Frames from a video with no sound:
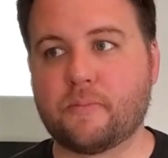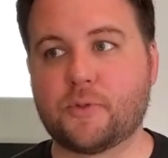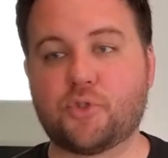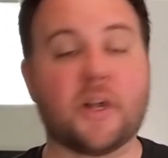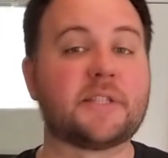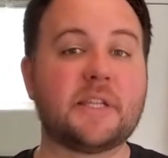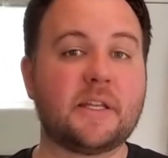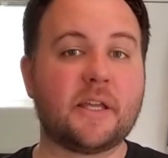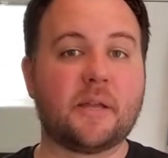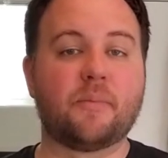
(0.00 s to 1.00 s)

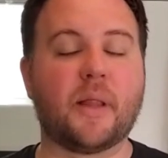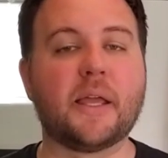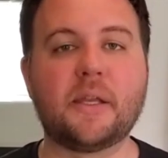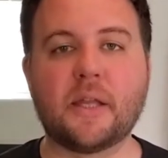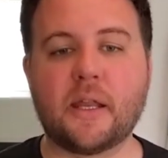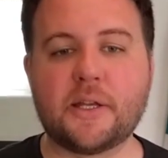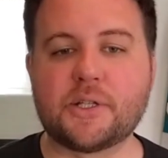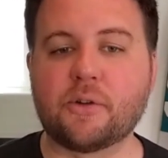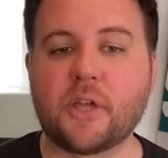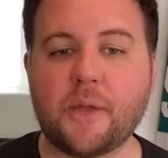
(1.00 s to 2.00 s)
dressing and playing
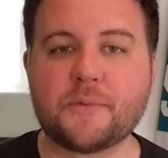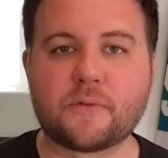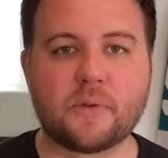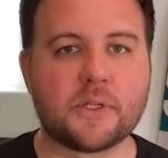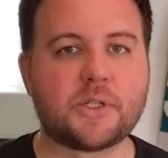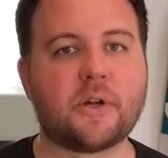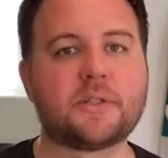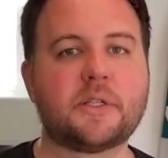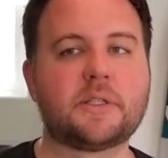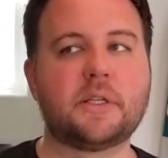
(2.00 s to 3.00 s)
NHL games for the
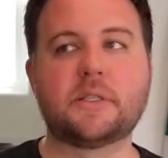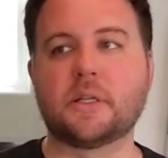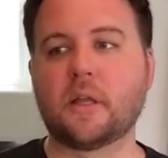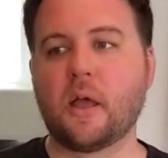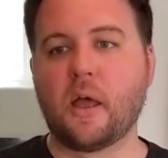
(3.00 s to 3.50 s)
Sharks this season.